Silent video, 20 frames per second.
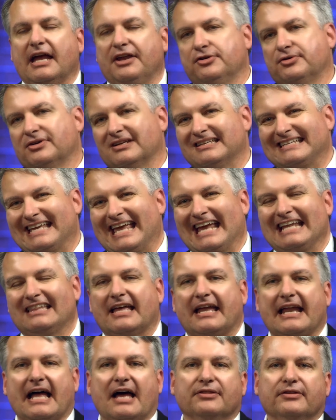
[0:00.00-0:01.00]
and you can take
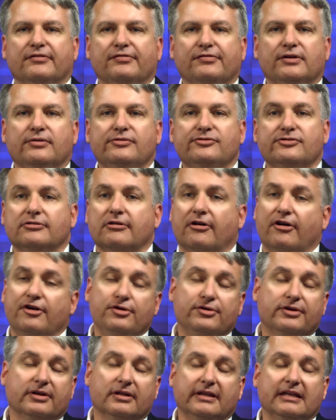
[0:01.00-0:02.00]
that out in the future or
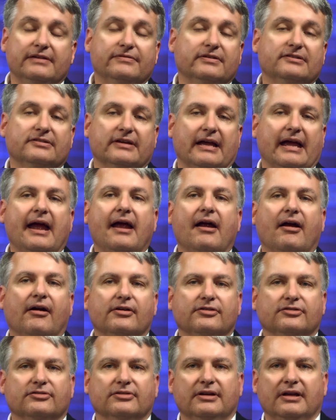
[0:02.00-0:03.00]
you can leave it to
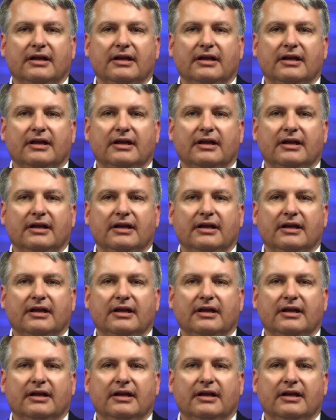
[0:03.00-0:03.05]
heirs.